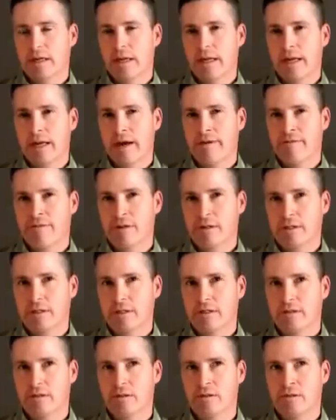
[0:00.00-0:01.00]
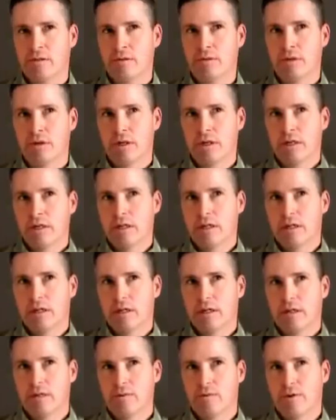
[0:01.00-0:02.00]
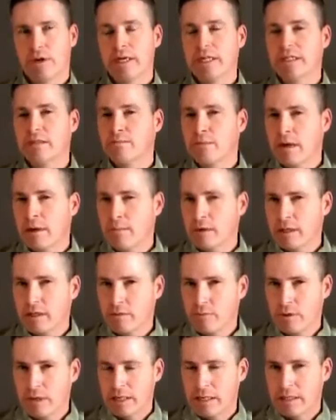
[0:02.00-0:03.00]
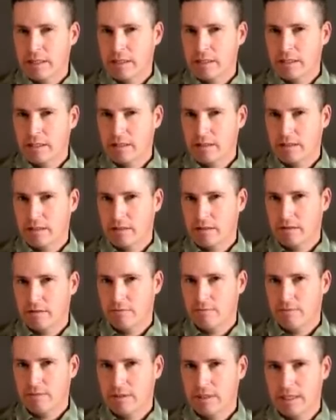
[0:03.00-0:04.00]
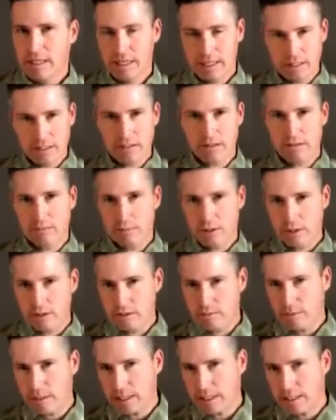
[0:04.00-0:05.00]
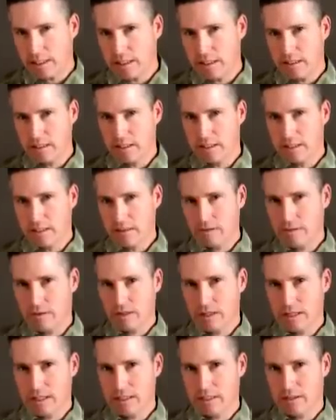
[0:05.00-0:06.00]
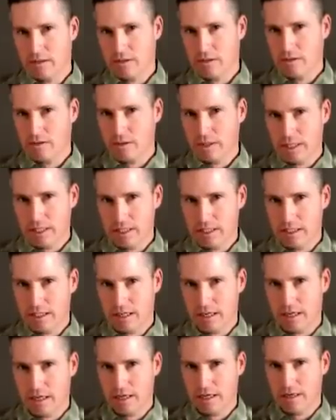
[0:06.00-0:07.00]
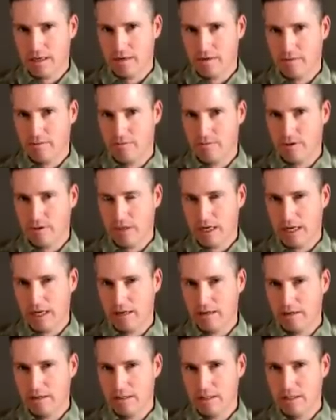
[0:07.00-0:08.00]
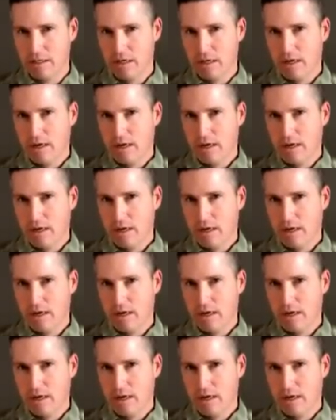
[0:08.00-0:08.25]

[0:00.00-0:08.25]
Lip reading: an effort to raise public awareness of the dangers posed by these two things, earthquakes and volcanoes,